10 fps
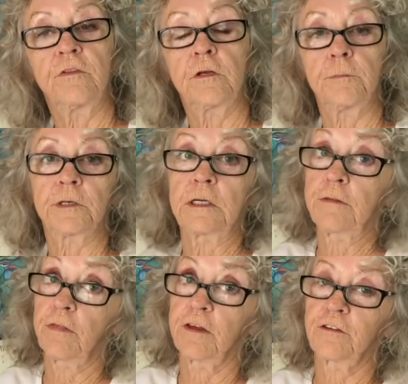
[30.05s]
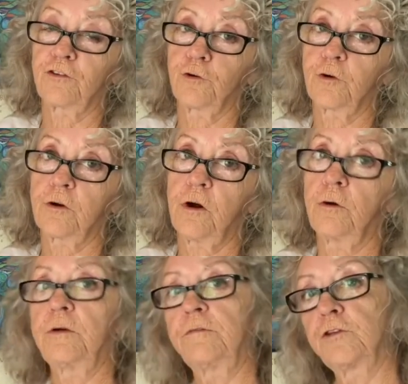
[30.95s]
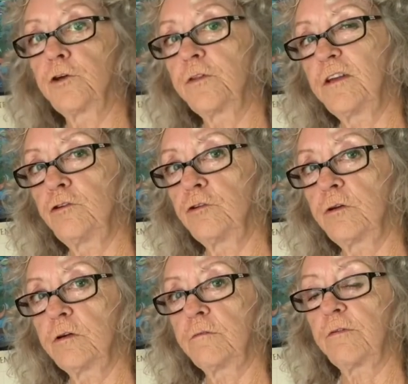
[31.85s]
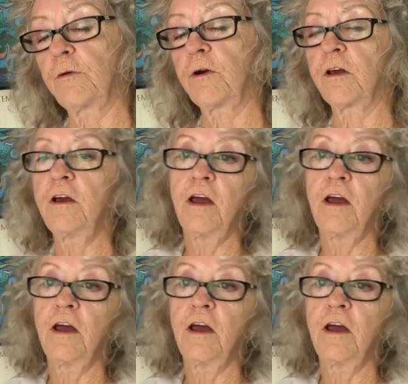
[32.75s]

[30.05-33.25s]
typically things don't grow, even though they do here in Florida.